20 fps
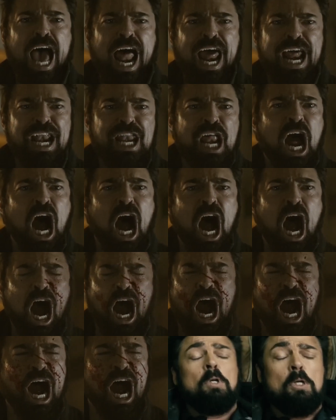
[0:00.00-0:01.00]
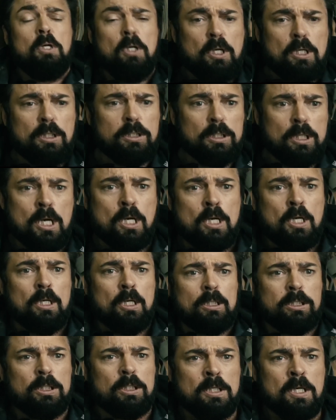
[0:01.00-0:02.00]
Butcher resent himself almost
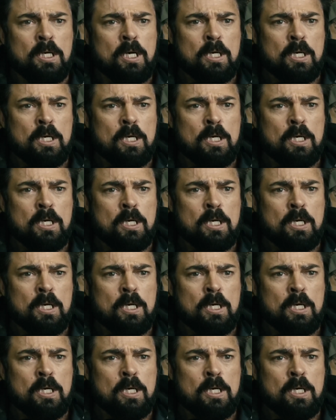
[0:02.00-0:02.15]
all his